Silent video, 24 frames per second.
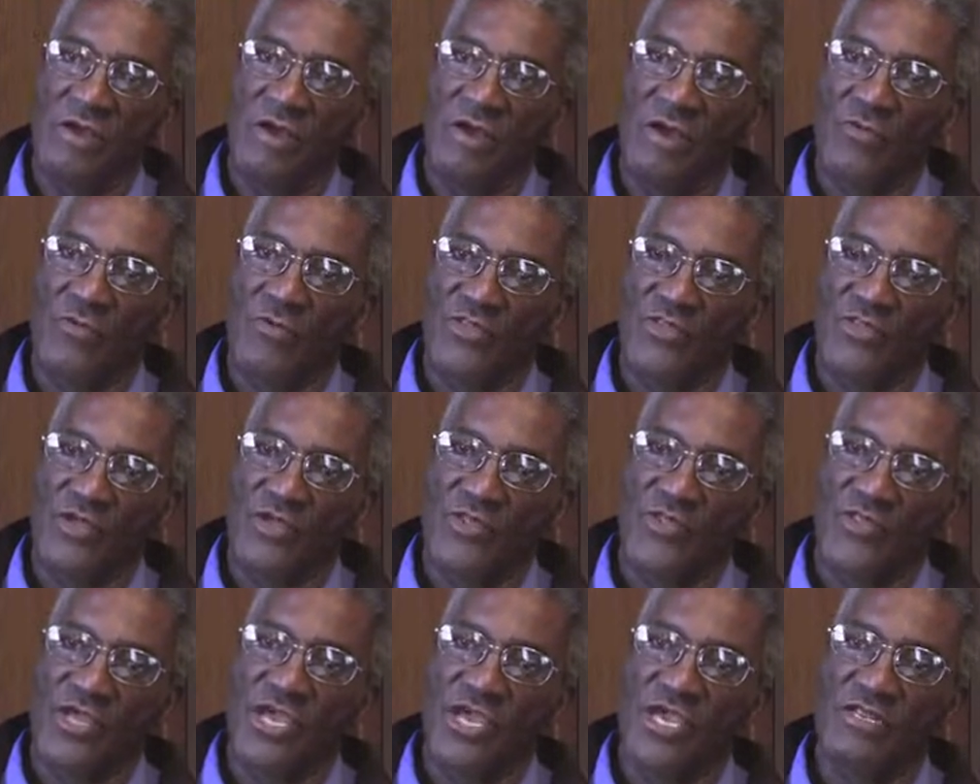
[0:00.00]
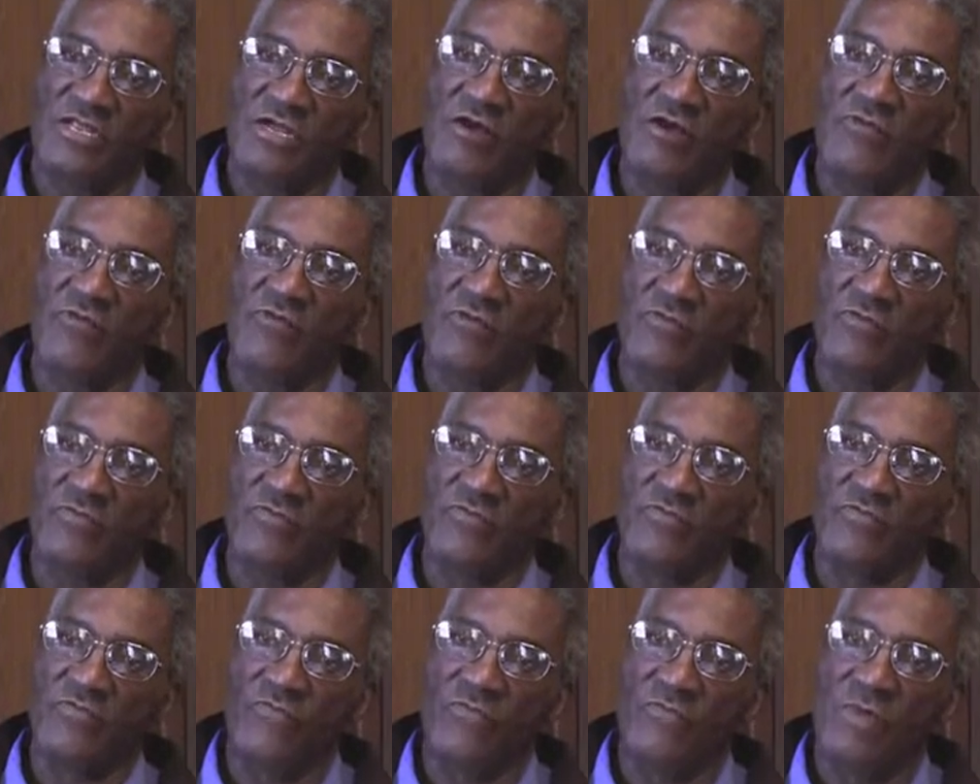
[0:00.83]
with the then
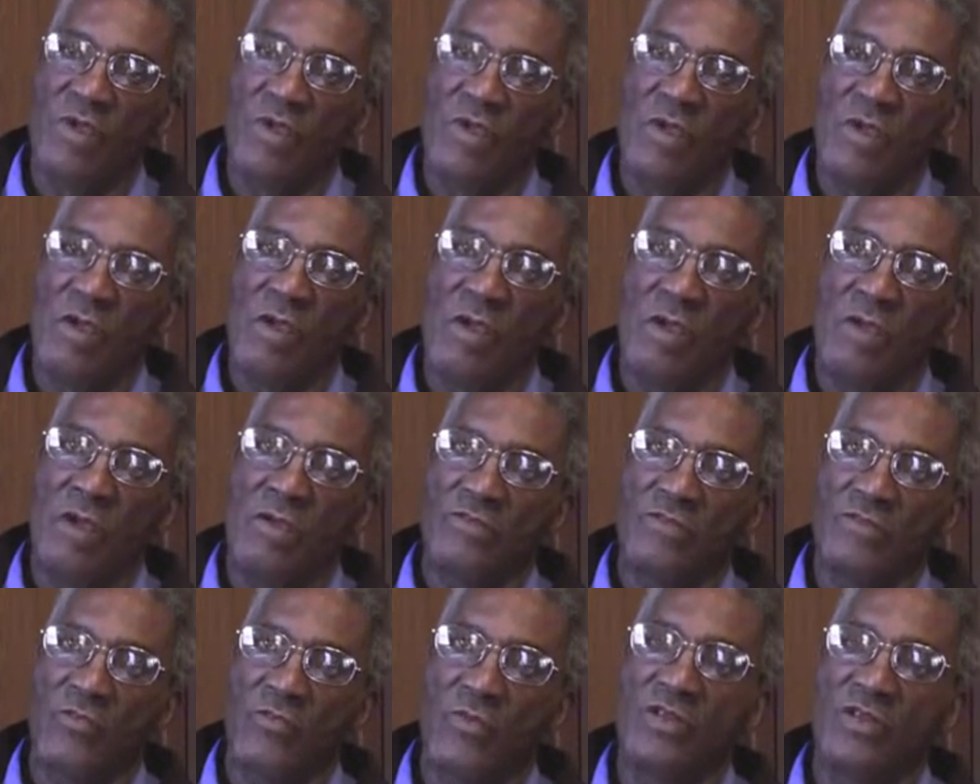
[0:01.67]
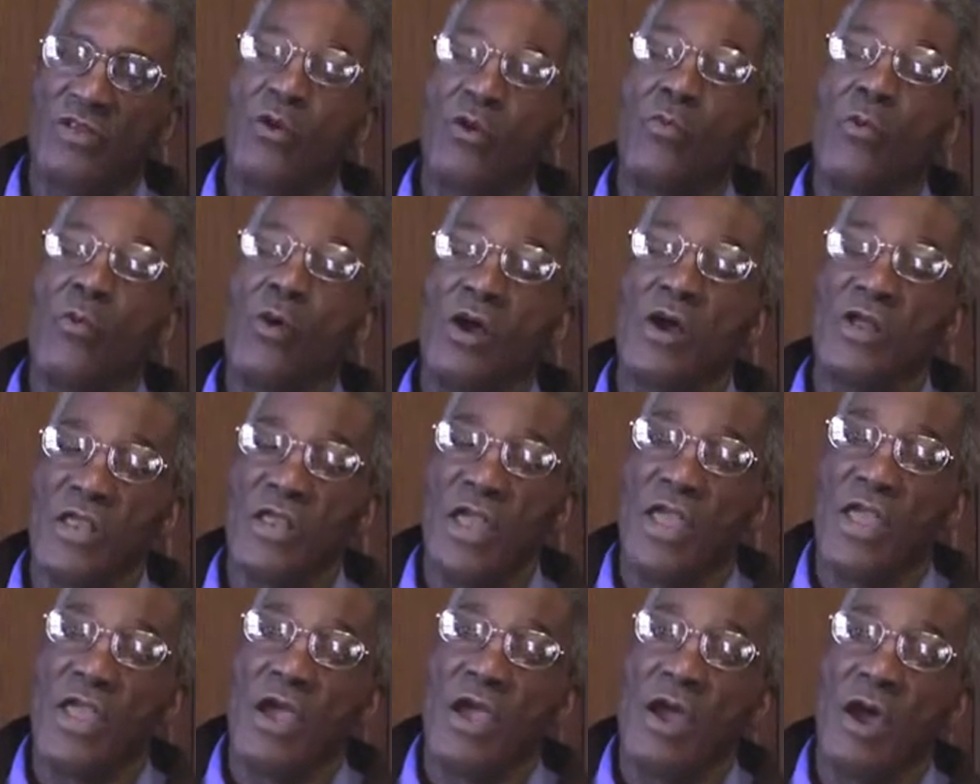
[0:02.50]
101
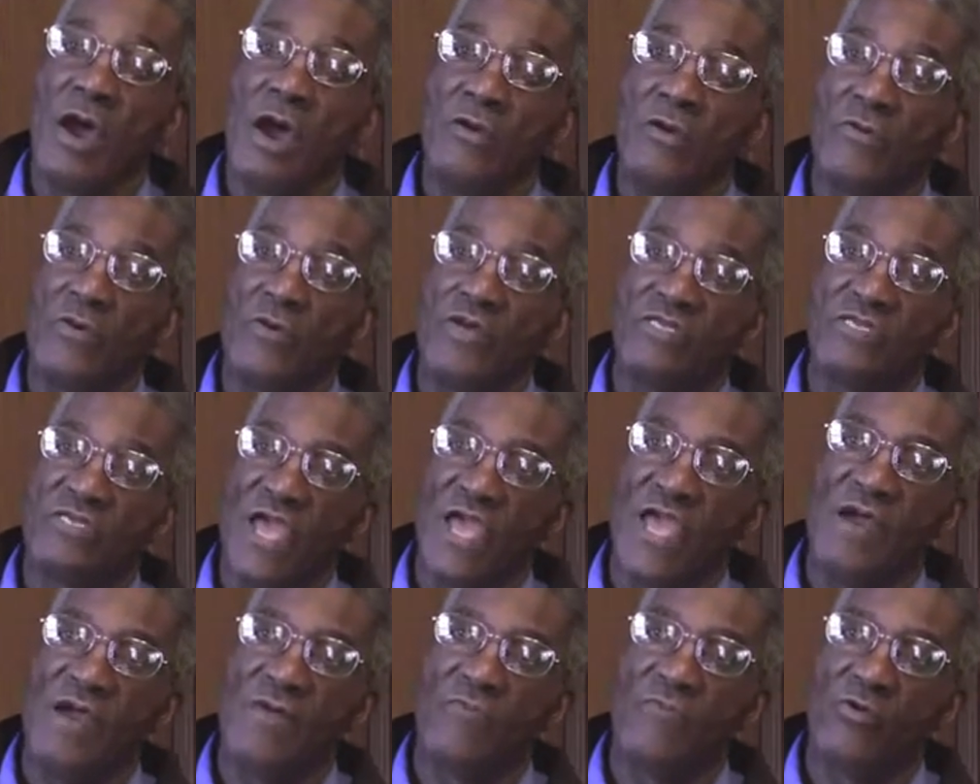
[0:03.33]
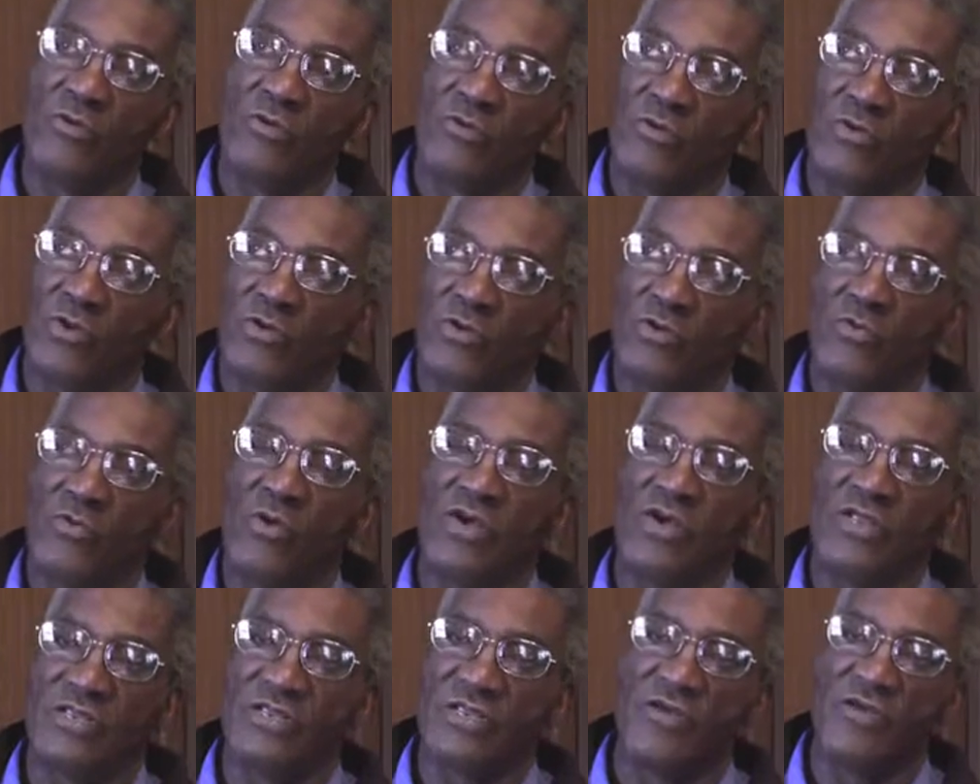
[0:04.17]
it wasn't the Airborne,
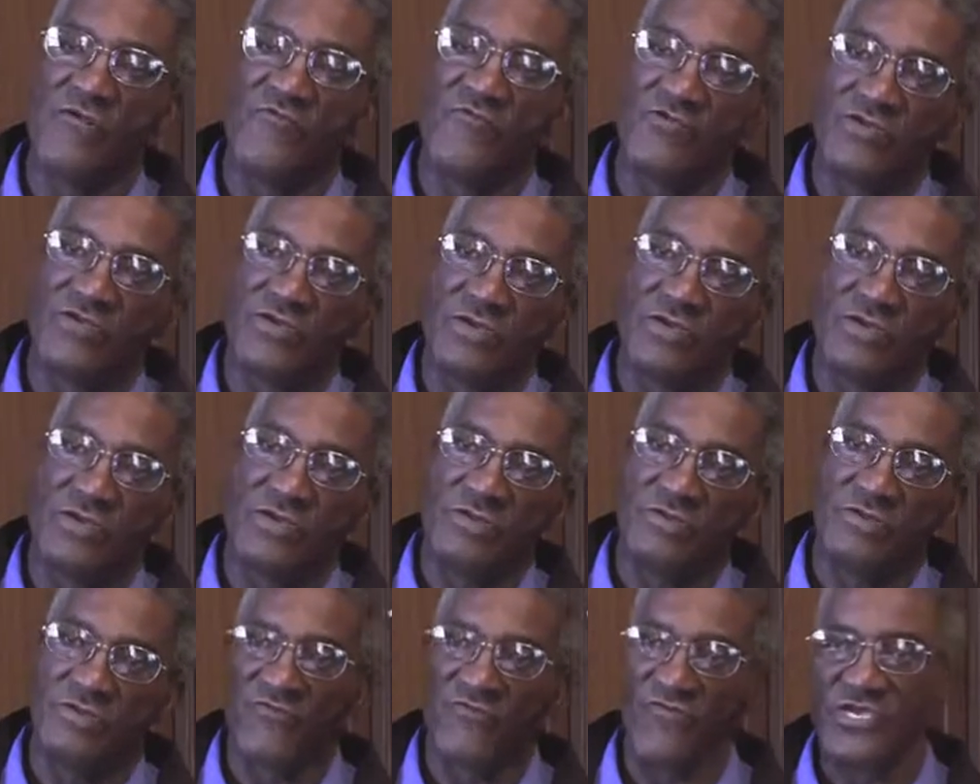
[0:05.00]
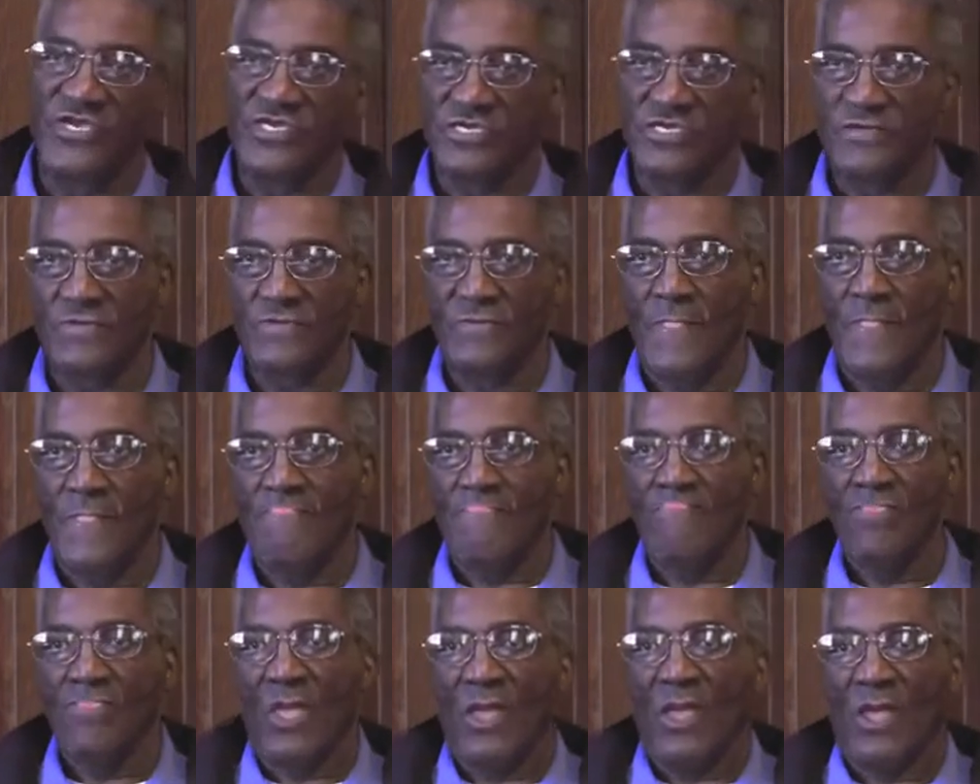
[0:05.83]
101 Infantry Division,
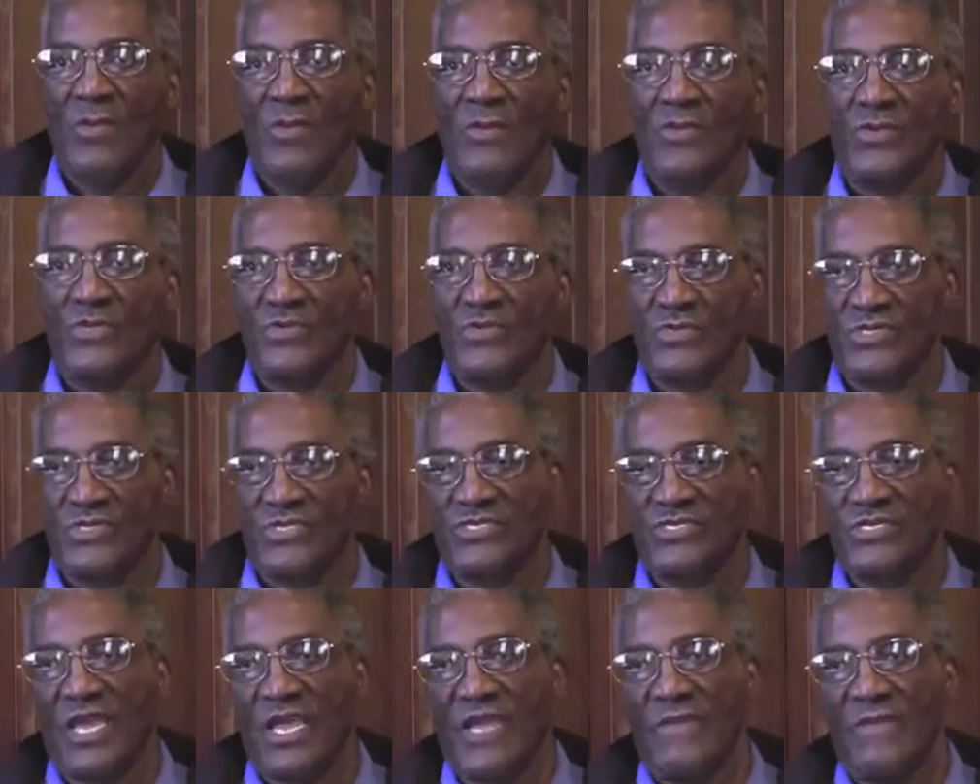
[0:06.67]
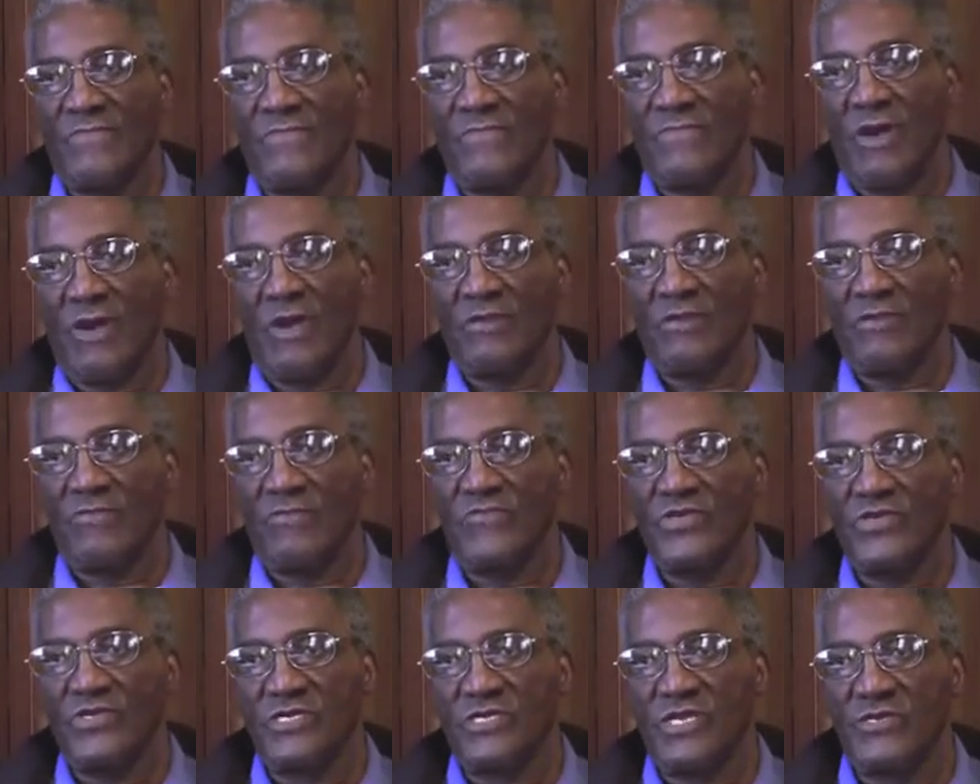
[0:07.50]
which was the same
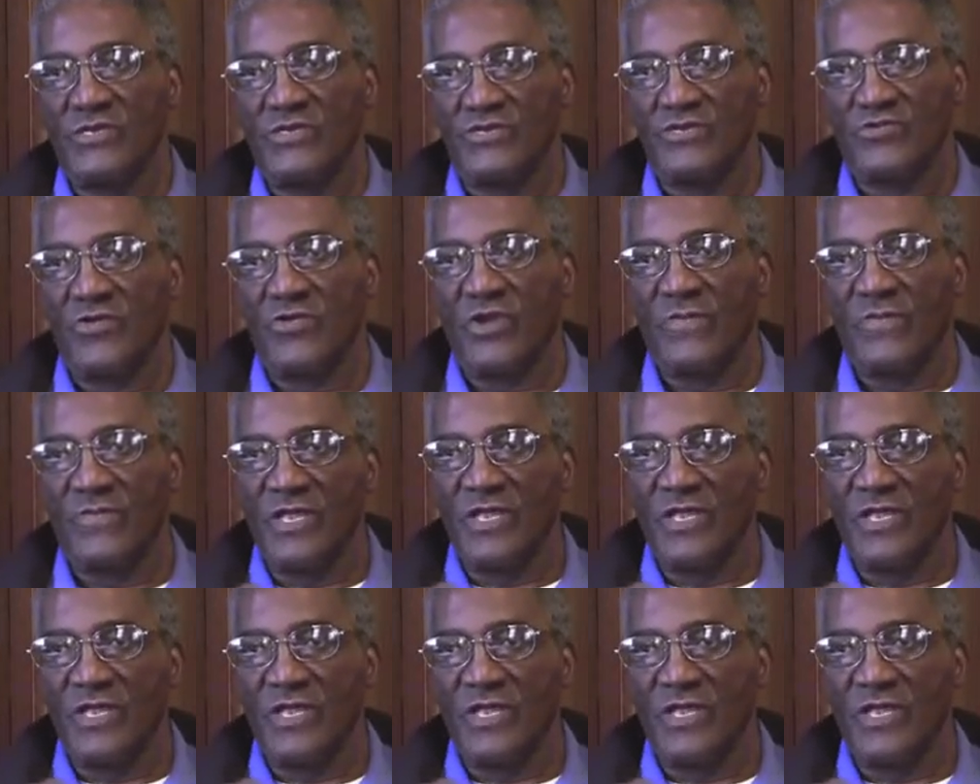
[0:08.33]
division as the Screaming